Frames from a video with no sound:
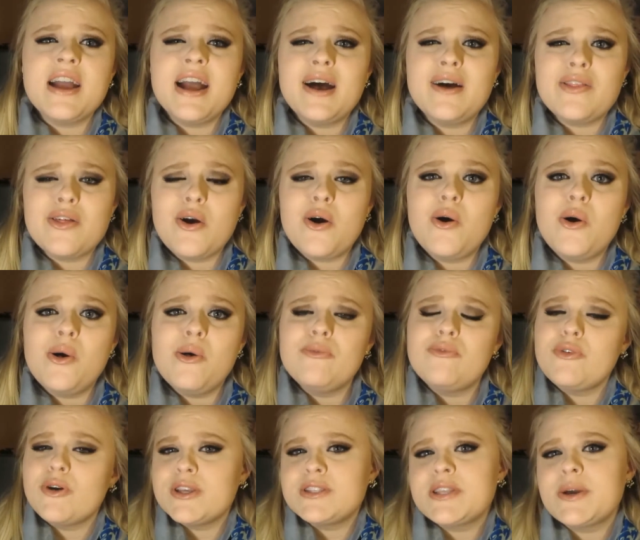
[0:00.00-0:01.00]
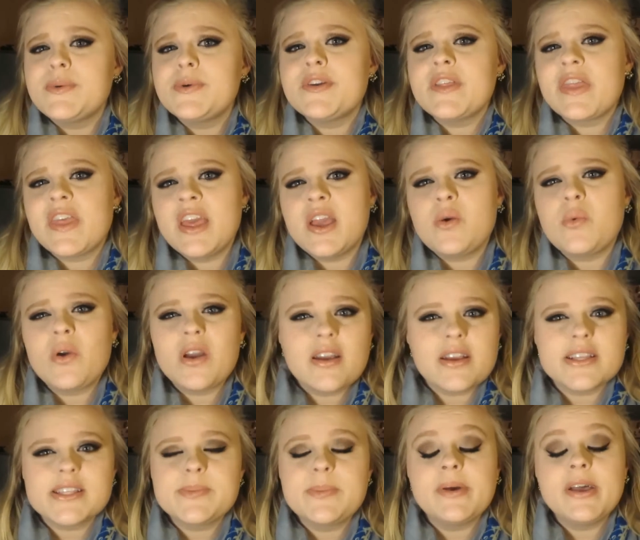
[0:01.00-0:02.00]
how the whole voiceover thing
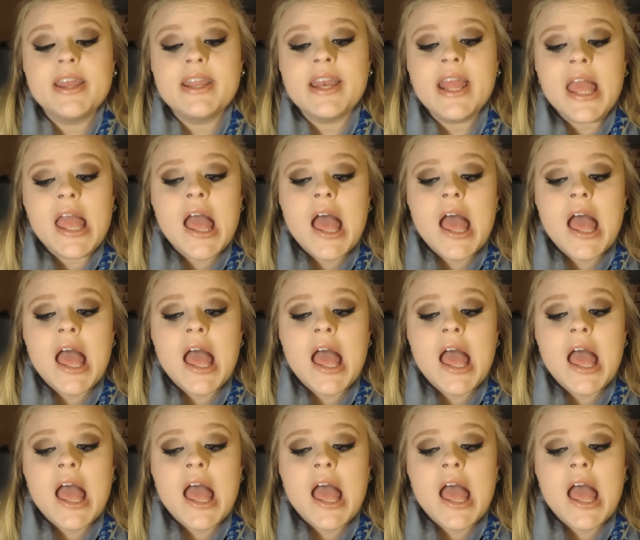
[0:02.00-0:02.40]
works, but